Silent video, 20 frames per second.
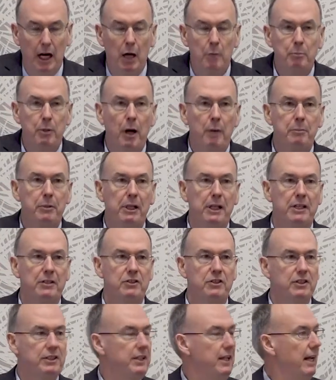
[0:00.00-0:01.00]
Our
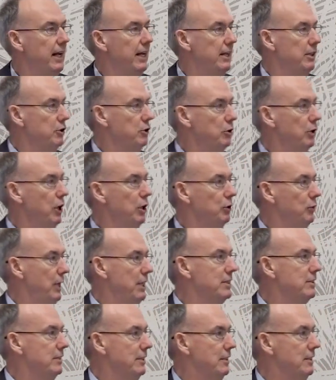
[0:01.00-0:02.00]
population today, and you got
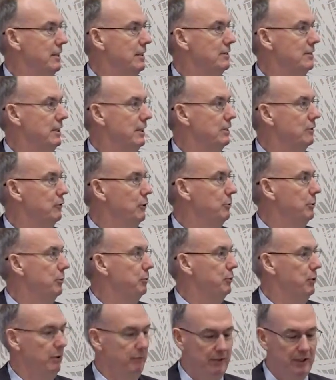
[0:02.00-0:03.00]
great statistics from the
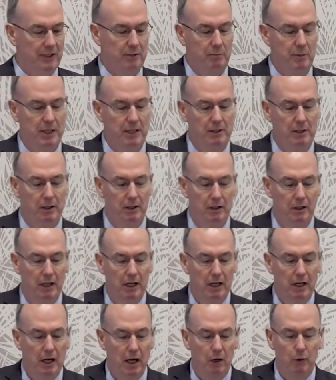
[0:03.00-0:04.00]
previous speaker,
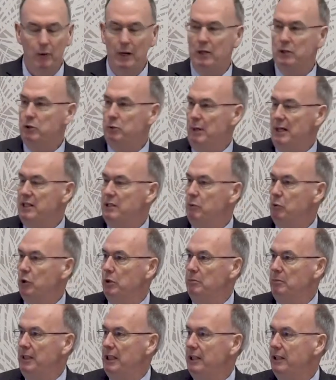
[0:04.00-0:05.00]
around
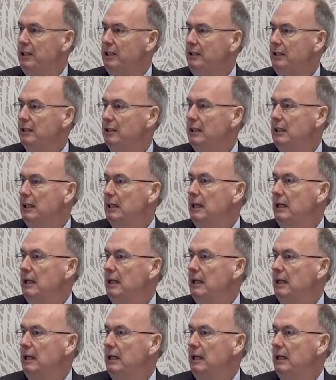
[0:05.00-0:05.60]
21 million.